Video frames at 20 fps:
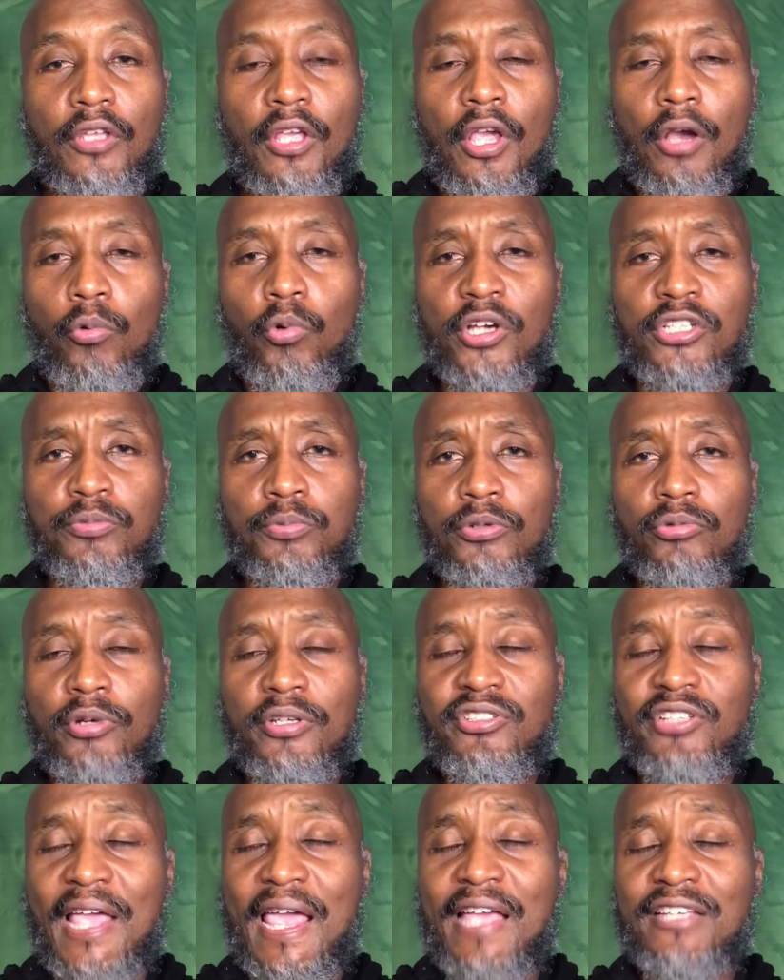Westbrook
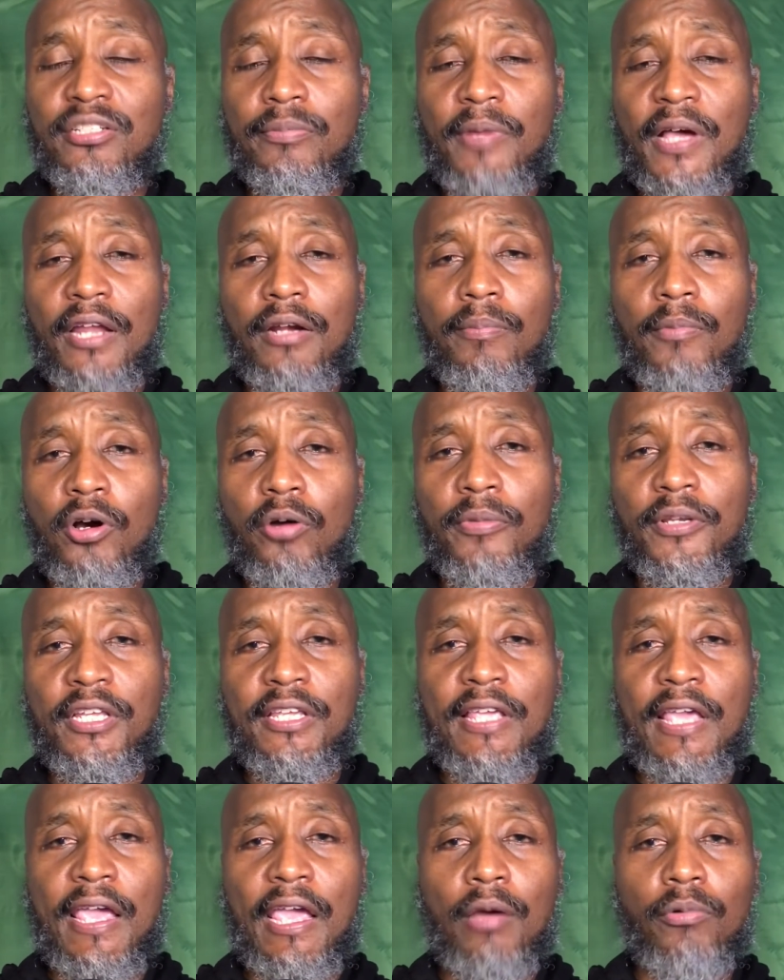was asked about a moment
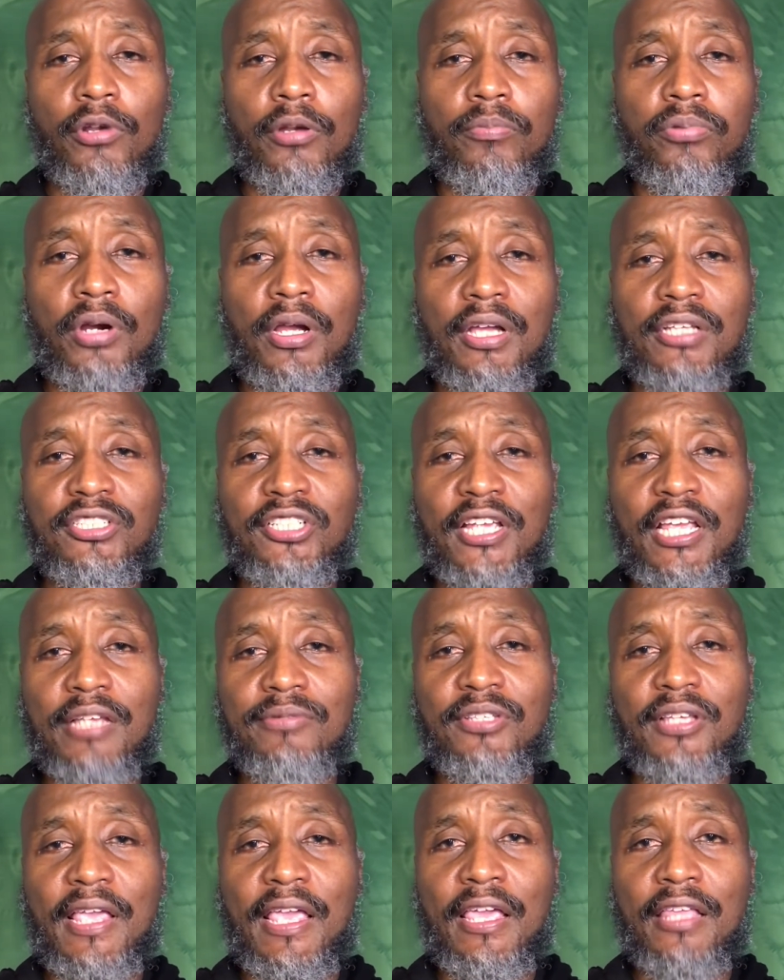he had with LeBron
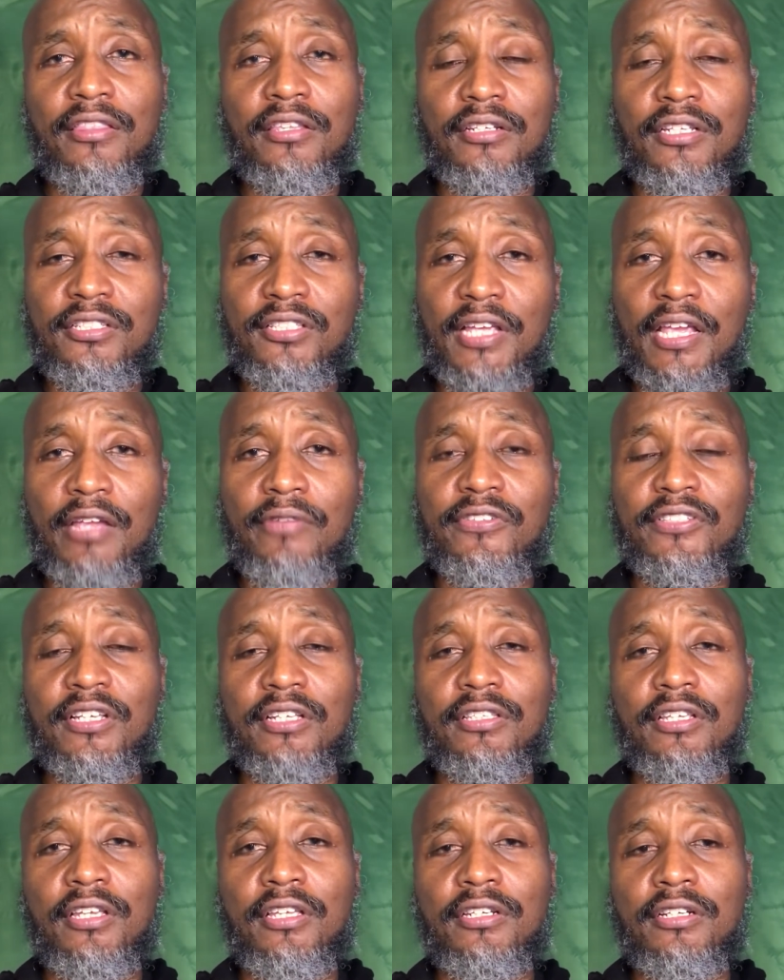James and Anthony Davis
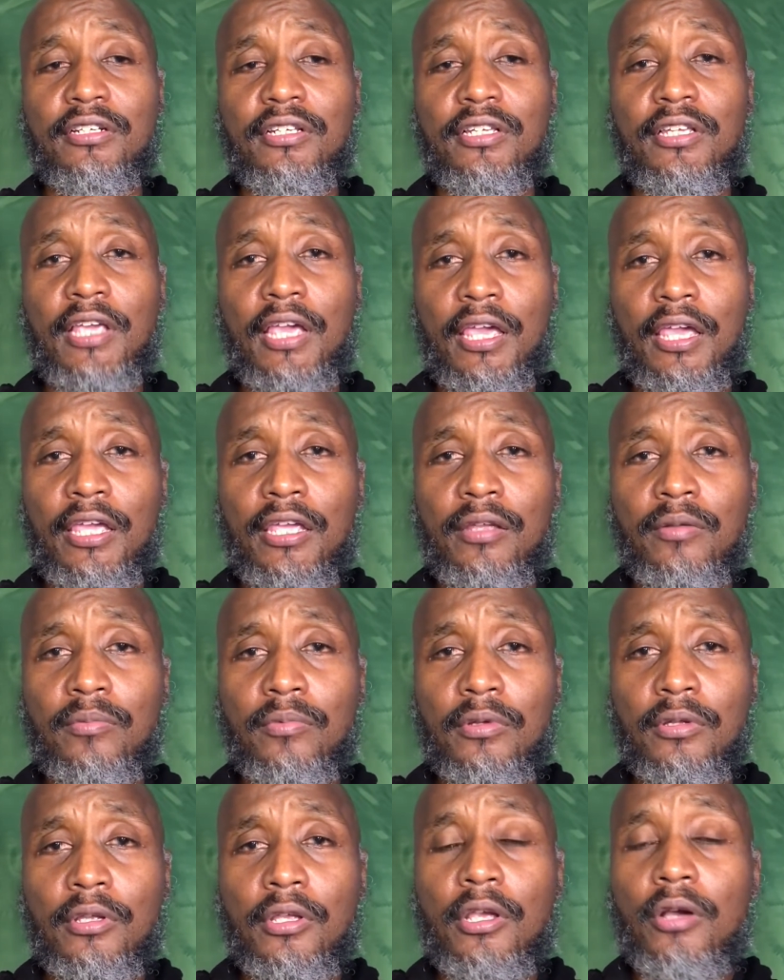at the end of the game.
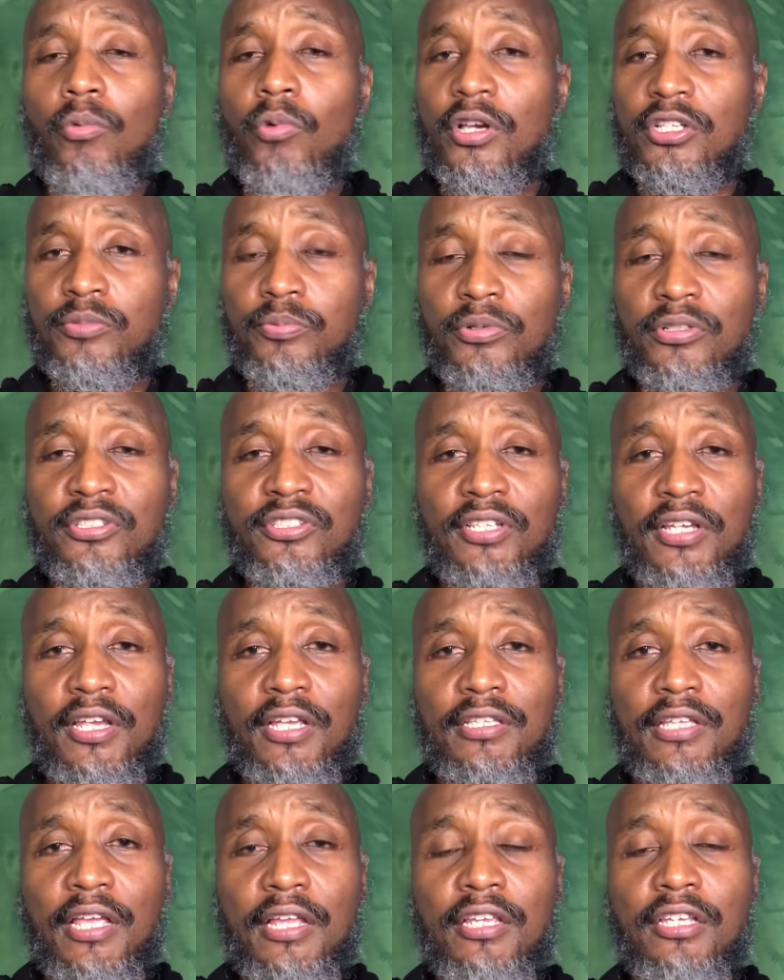Westbrook
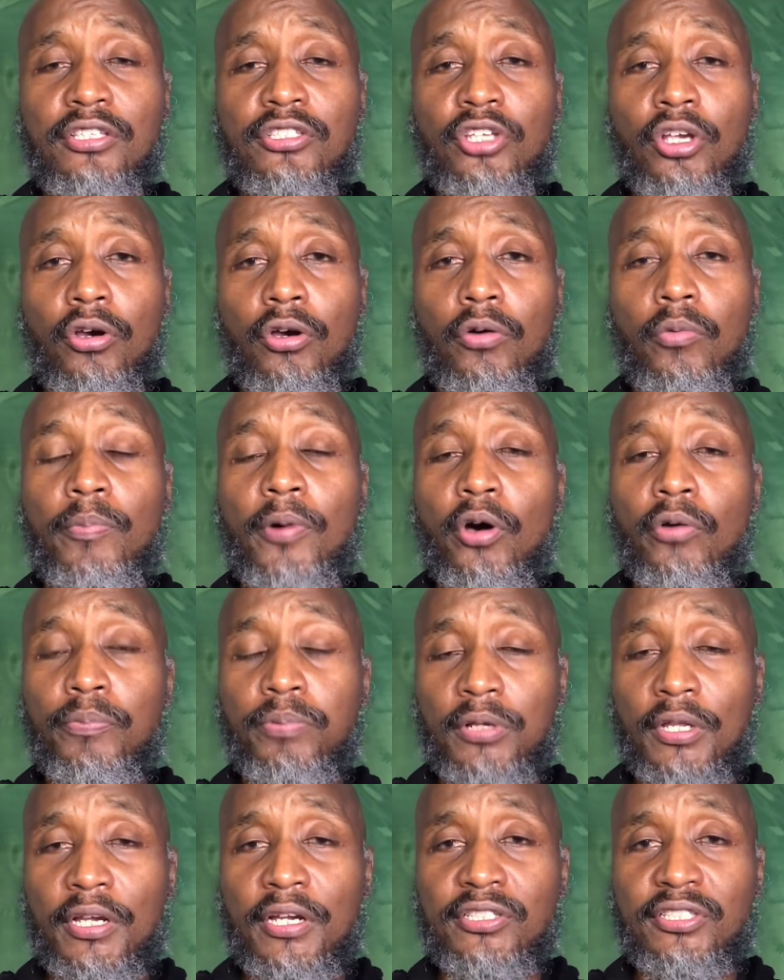said that he told both
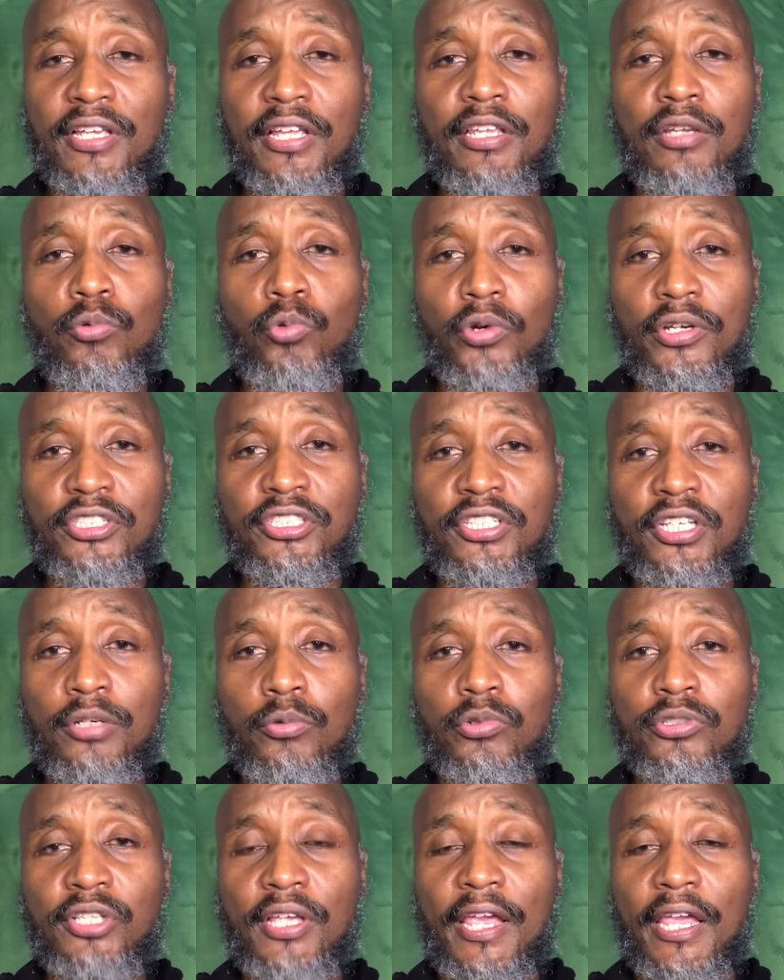players that he wished he
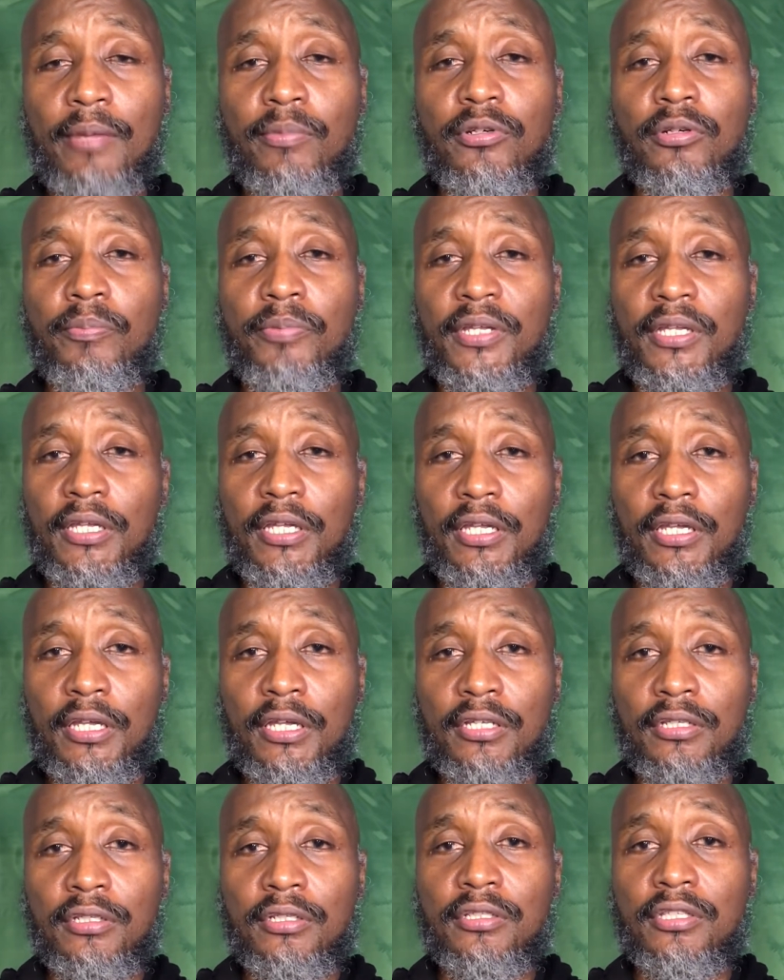was able to be
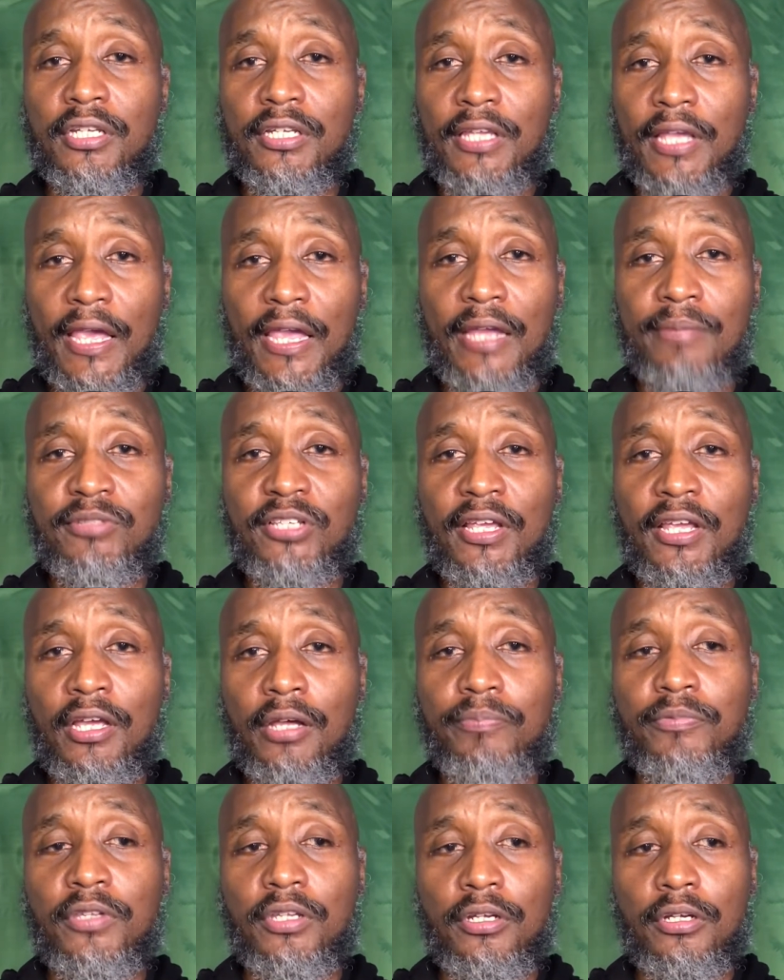in the game to
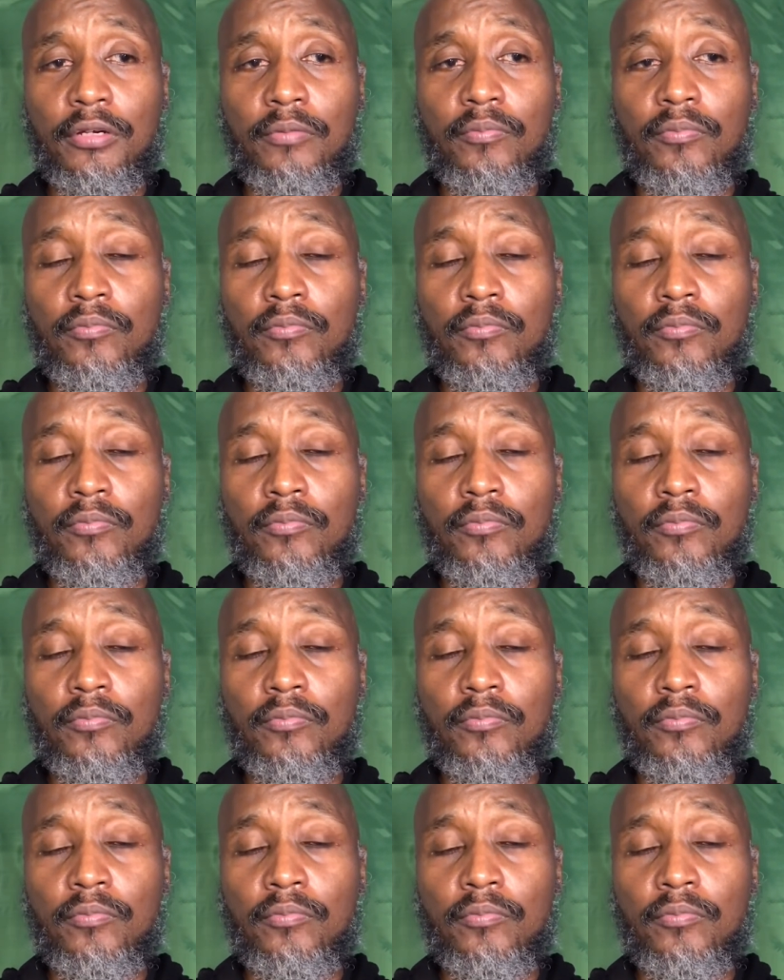help them.